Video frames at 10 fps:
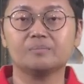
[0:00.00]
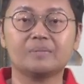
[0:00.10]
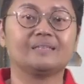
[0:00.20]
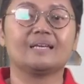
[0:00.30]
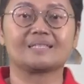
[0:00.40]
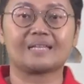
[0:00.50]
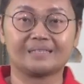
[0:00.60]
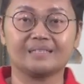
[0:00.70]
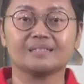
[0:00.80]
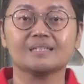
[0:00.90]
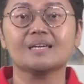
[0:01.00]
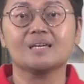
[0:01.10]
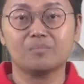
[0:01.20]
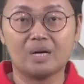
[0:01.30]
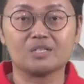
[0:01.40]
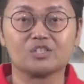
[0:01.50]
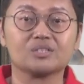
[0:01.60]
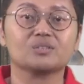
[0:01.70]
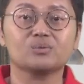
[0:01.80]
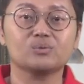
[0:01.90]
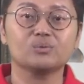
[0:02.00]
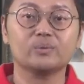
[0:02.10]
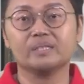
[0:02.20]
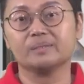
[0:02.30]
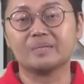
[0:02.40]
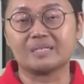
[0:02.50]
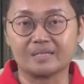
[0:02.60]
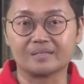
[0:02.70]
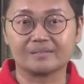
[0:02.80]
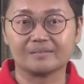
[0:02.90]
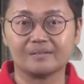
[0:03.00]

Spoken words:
but there's nothing much to do with the business.